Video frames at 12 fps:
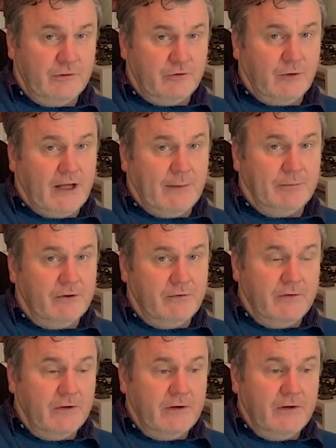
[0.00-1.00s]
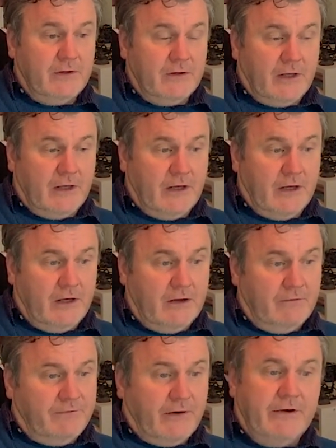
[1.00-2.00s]
which will happen
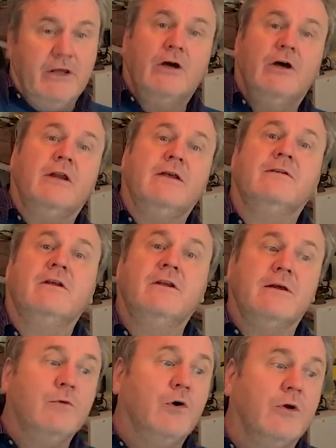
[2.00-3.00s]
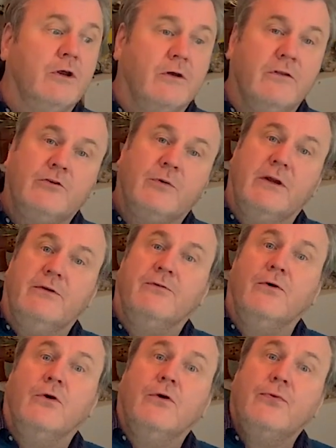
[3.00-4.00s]
very early Sunday morning on the
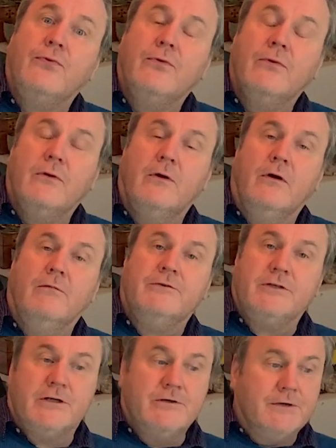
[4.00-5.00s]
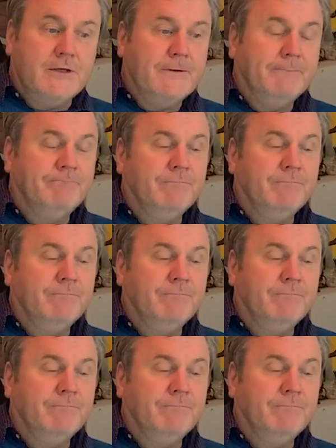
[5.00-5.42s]
24th, of January,